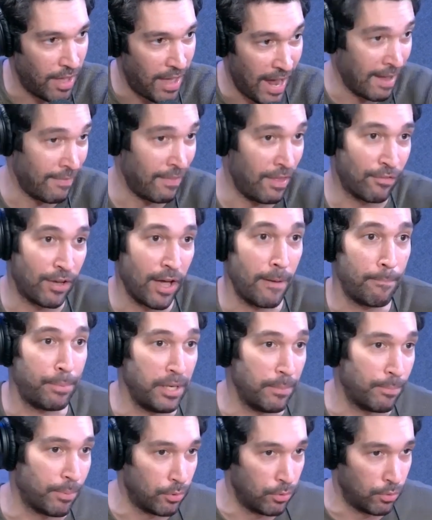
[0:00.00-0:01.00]
And they've got
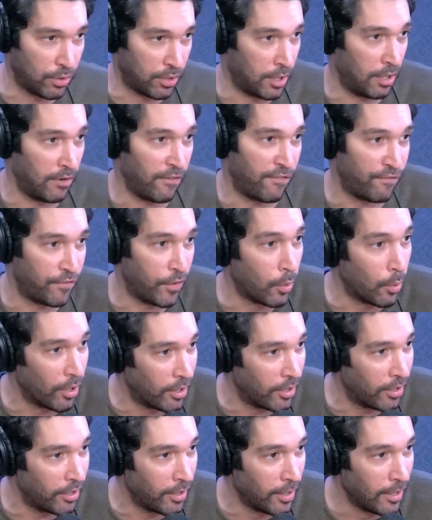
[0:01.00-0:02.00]
people who can
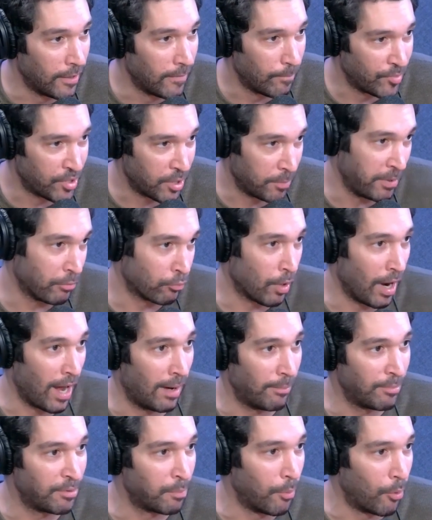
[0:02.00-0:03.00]
afford to be
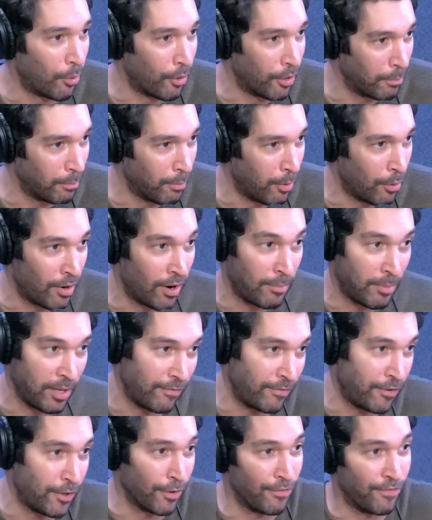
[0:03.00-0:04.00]
robbed more and more. I mean,
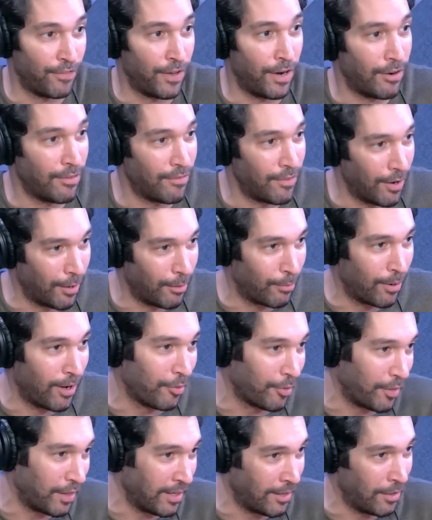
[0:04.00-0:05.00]
if you're very, very
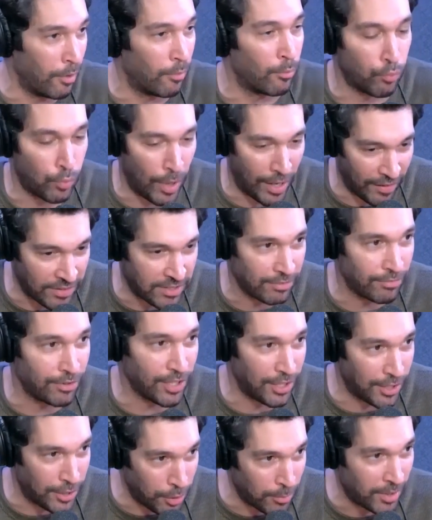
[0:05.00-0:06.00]
wealthy,
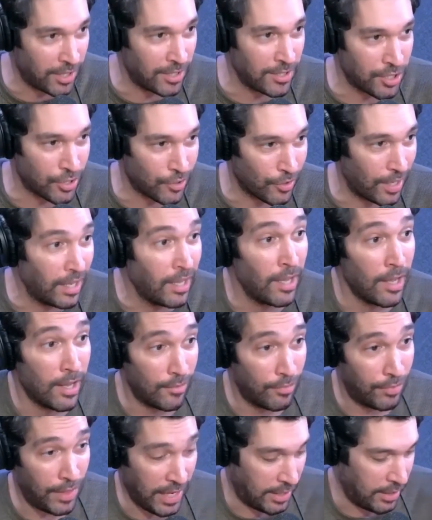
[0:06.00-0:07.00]
relatively to human history,
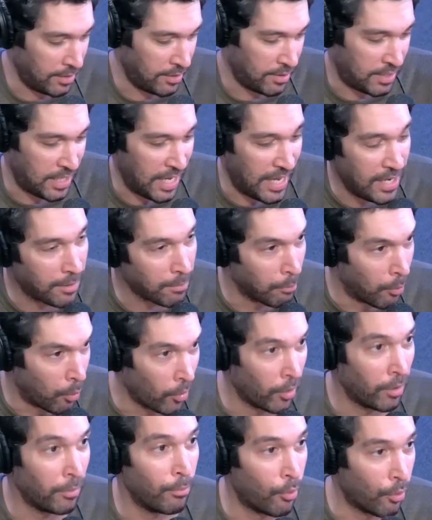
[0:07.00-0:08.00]
they can take
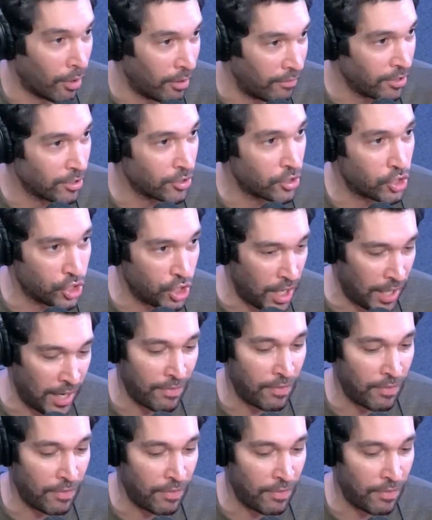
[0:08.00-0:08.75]
more and more of your shit.